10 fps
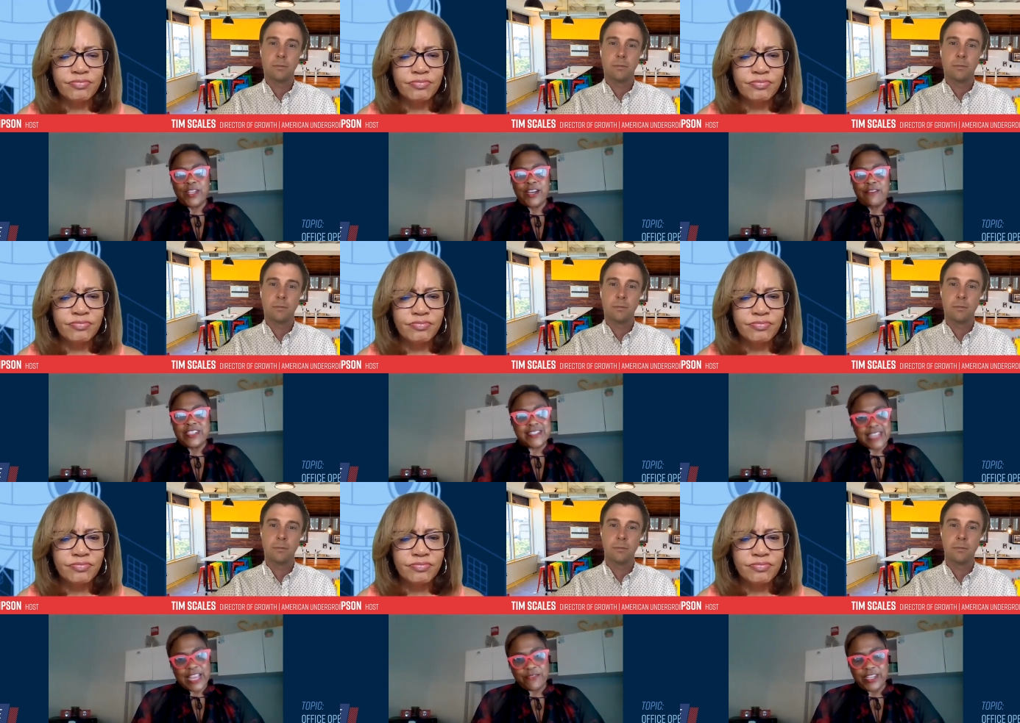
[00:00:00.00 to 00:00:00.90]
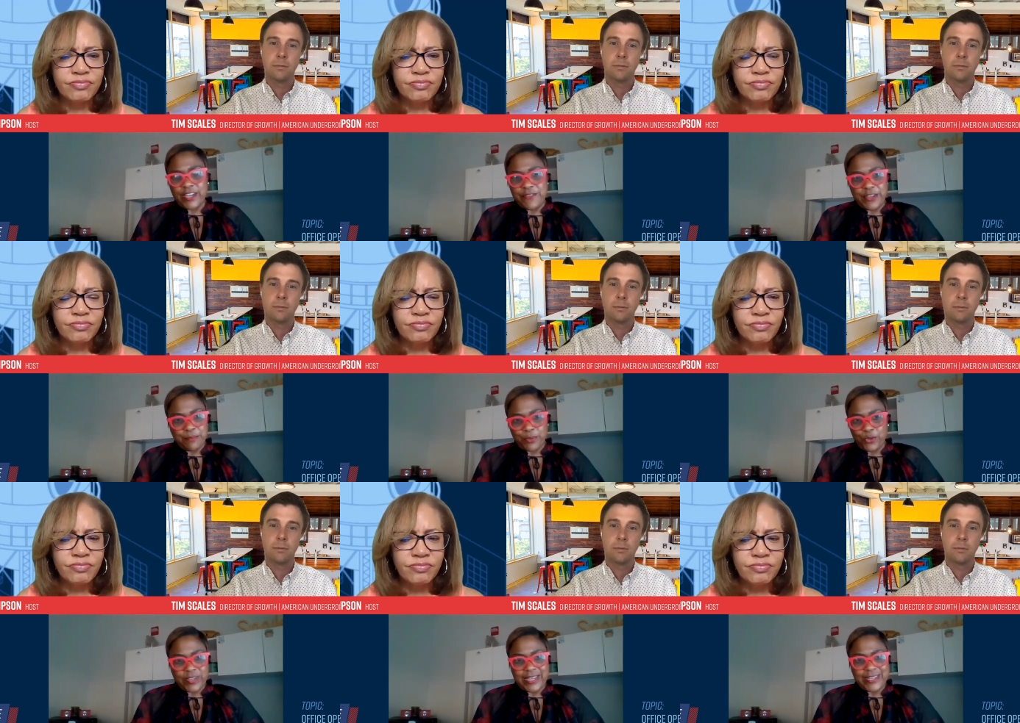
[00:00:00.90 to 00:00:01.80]
Speaker 1: of the safety of their
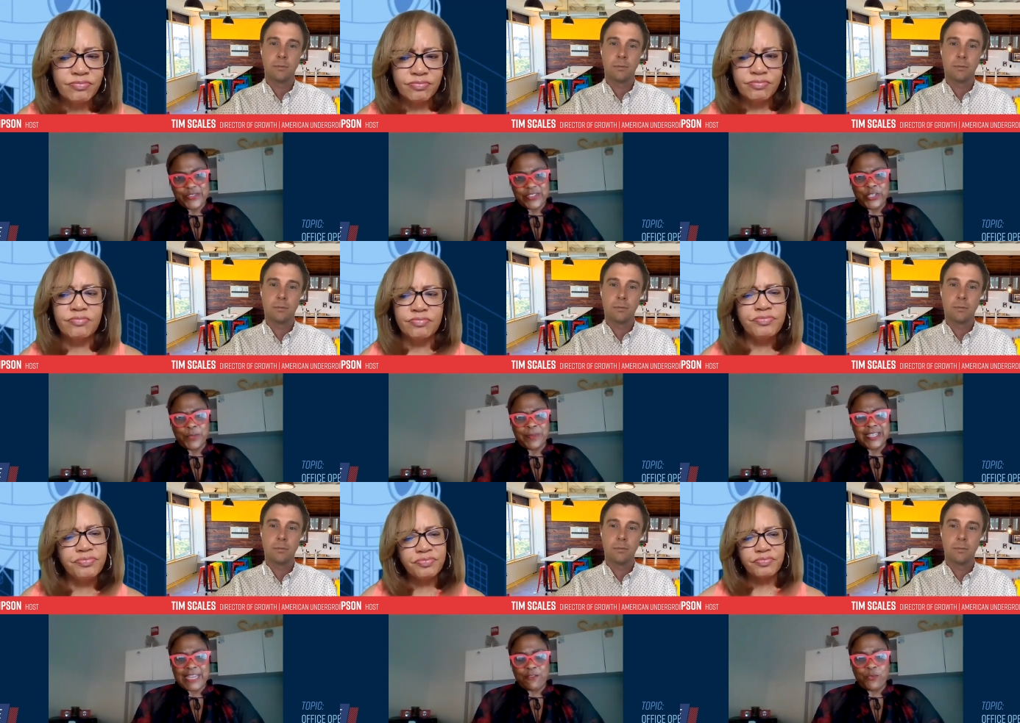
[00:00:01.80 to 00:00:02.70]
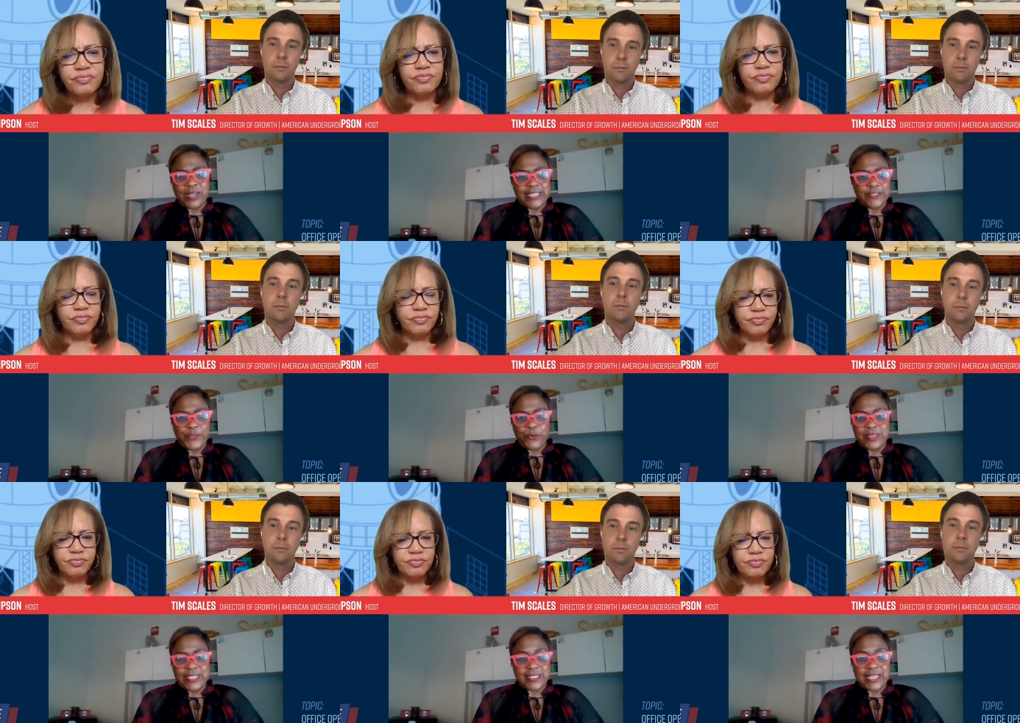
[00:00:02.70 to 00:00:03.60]
employees, you know, because everyone is viewing
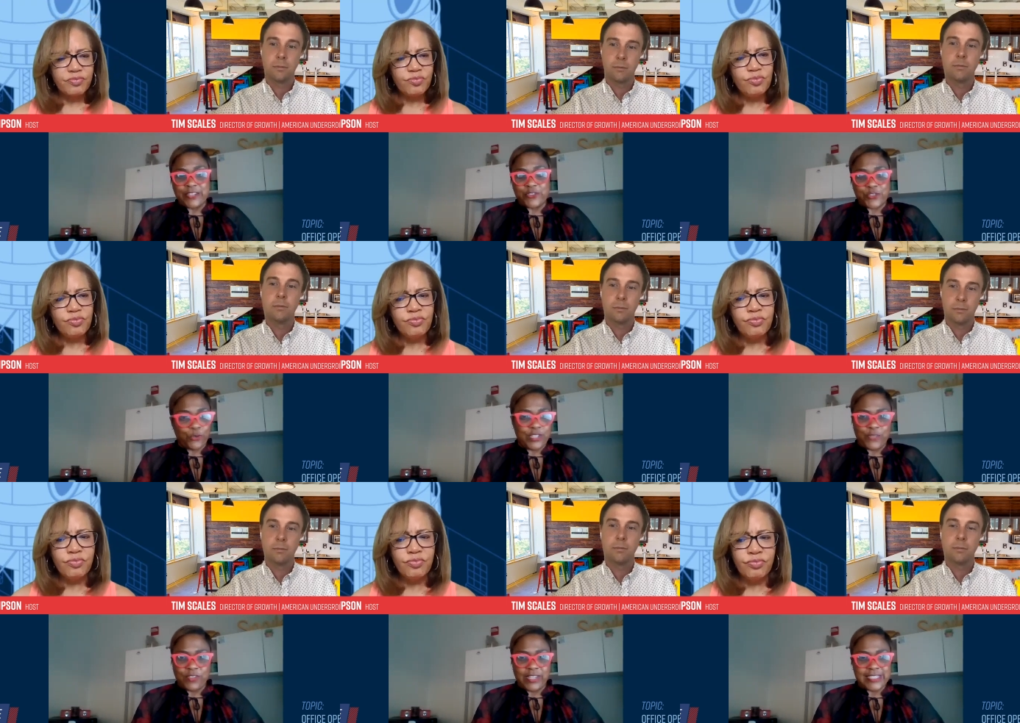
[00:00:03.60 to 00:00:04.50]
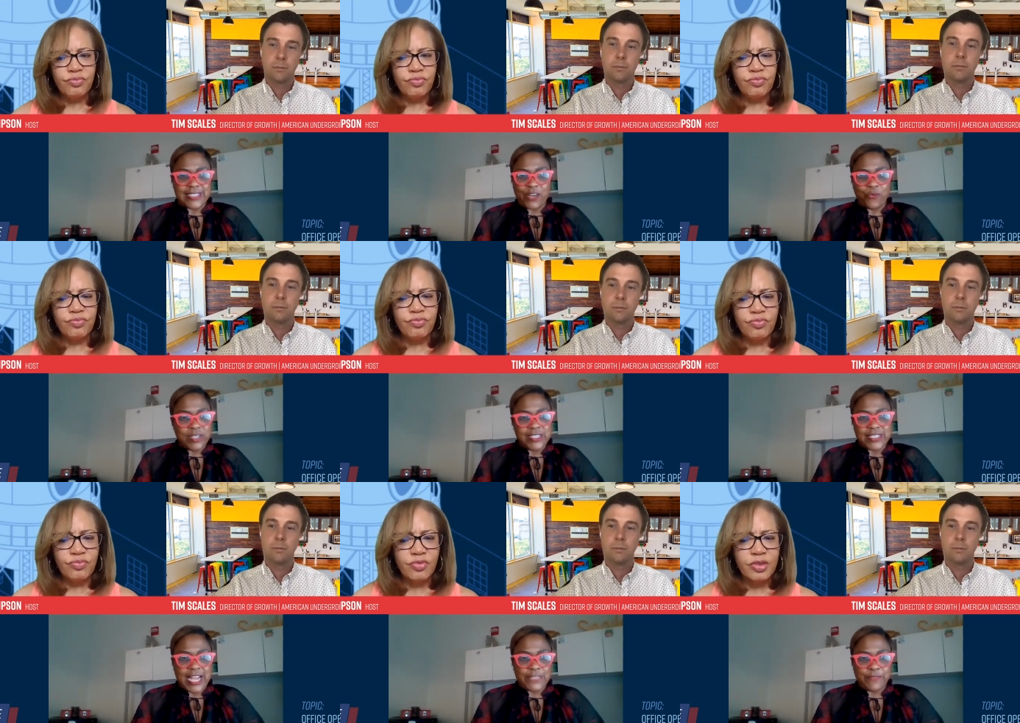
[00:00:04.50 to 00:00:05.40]
this thing so differently. It's not a one
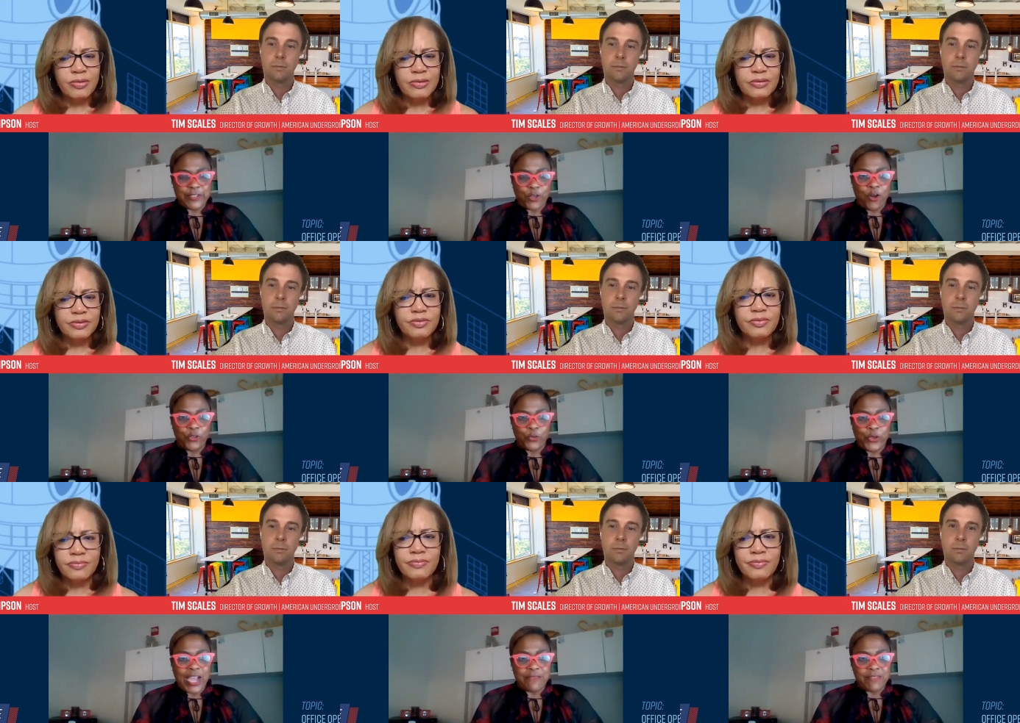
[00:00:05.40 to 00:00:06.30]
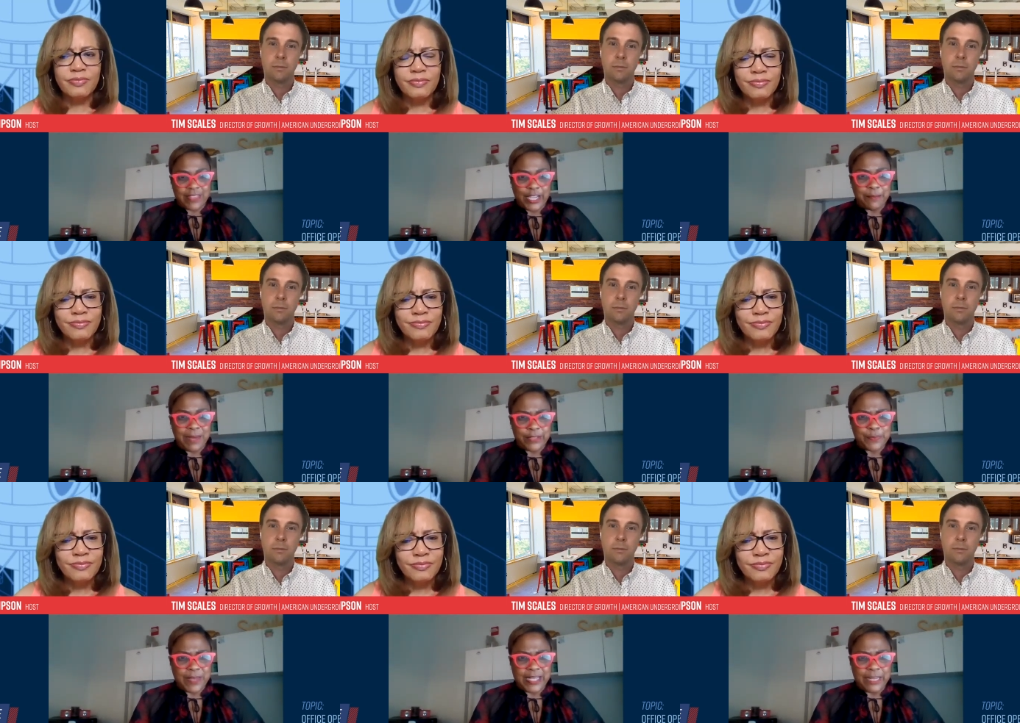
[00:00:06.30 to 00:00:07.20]
size fits all in the way you have to think about this
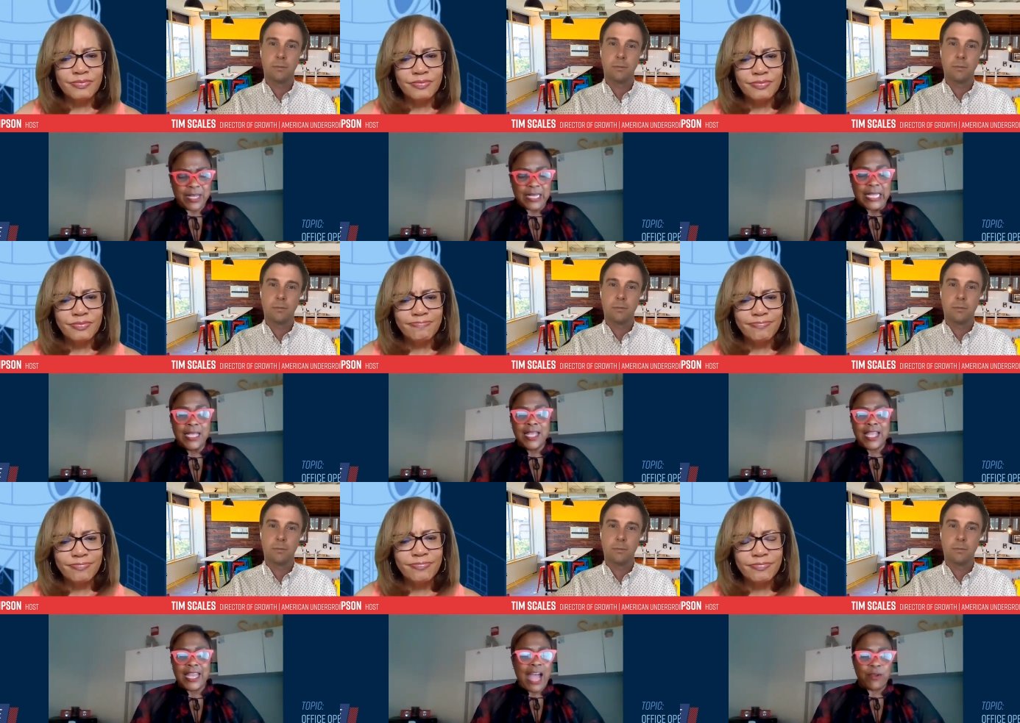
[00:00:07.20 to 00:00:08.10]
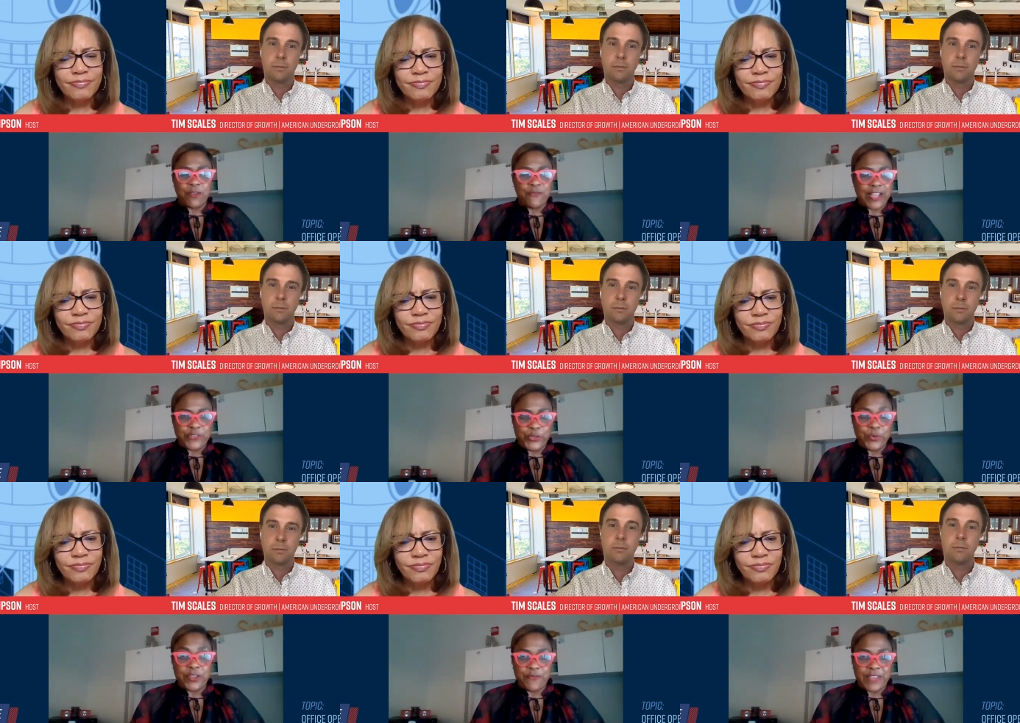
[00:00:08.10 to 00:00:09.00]
pandemic and how it affects you
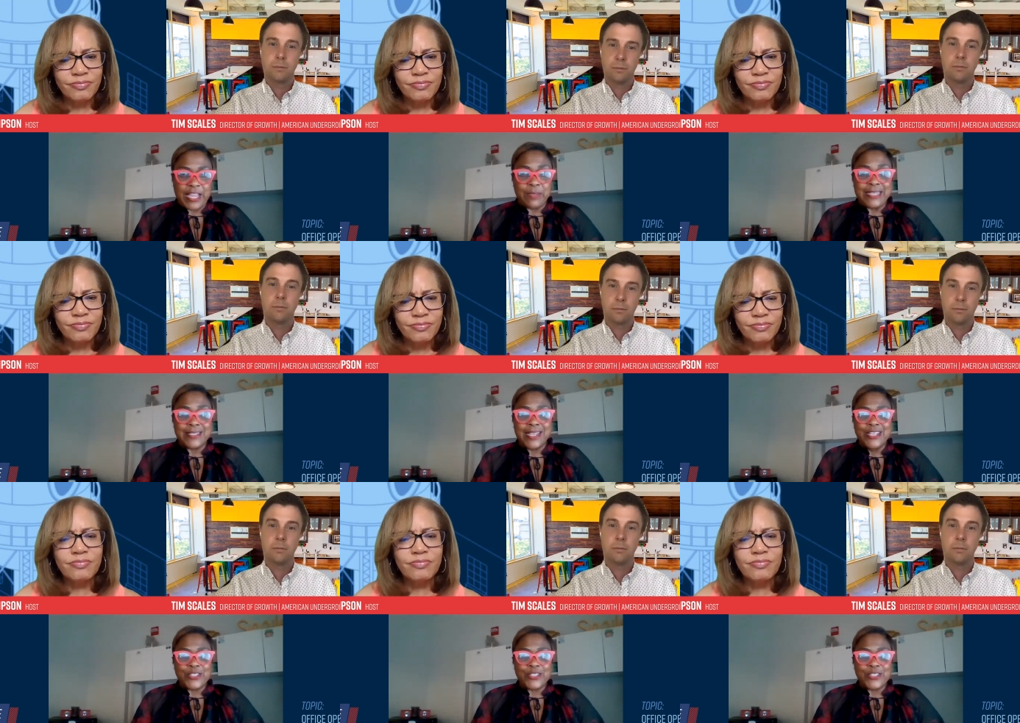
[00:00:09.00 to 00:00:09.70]
and your families.